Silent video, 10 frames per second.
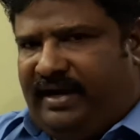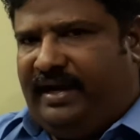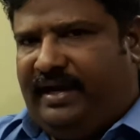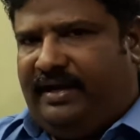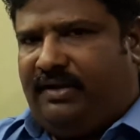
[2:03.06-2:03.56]

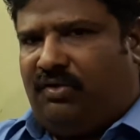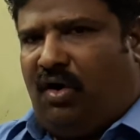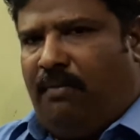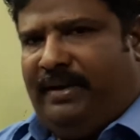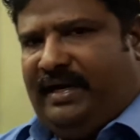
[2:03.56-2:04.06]
hand,
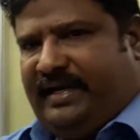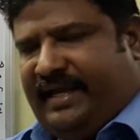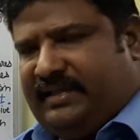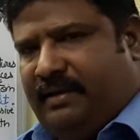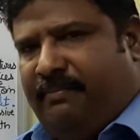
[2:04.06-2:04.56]
government
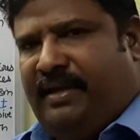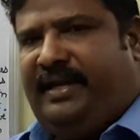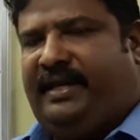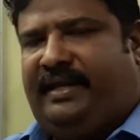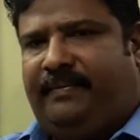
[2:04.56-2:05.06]
take the
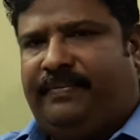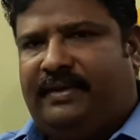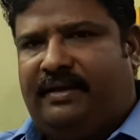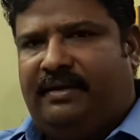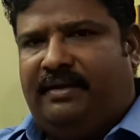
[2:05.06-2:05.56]
money,
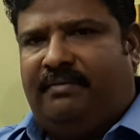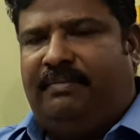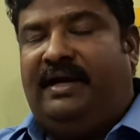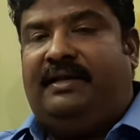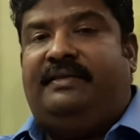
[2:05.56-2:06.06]

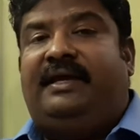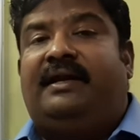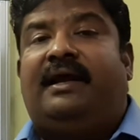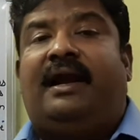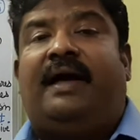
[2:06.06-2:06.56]
but there
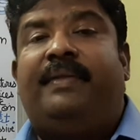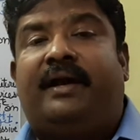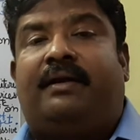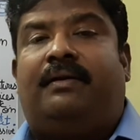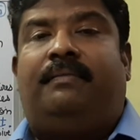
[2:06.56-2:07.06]
are
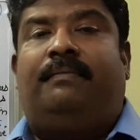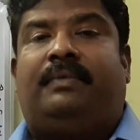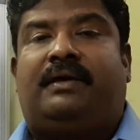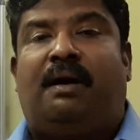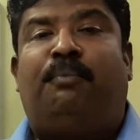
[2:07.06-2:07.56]
other
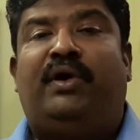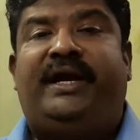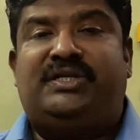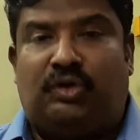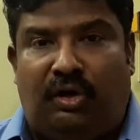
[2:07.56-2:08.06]

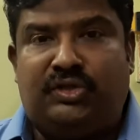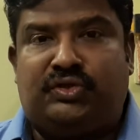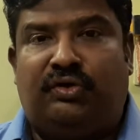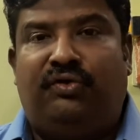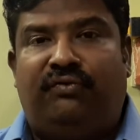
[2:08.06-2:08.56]
components
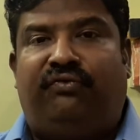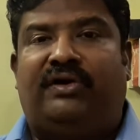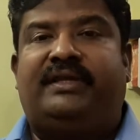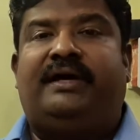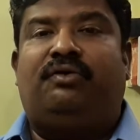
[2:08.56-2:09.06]
also
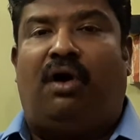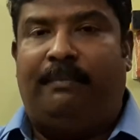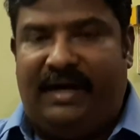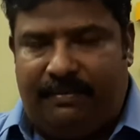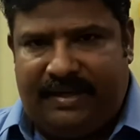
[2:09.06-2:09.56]
for the
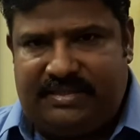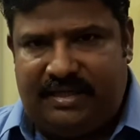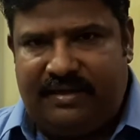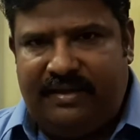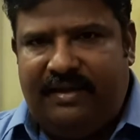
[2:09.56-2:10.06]
government
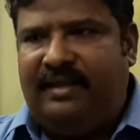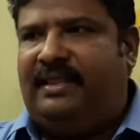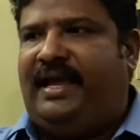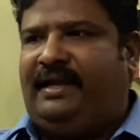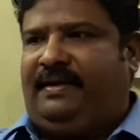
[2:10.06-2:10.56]
budget,
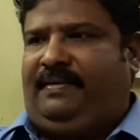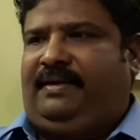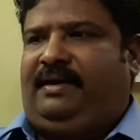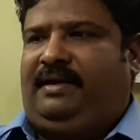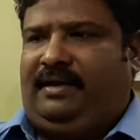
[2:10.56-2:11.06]
like
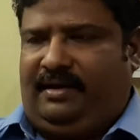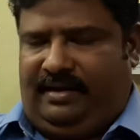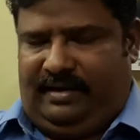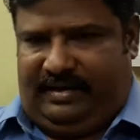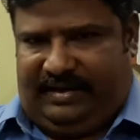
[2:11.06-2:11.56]

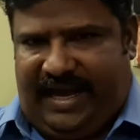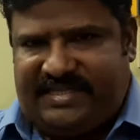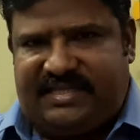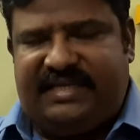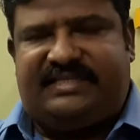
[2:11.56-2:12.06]

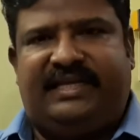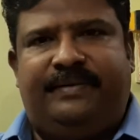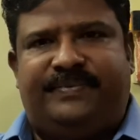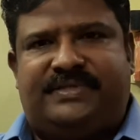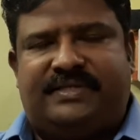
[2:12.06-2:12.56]
tax
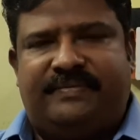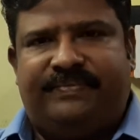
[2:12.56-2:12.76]
receipts.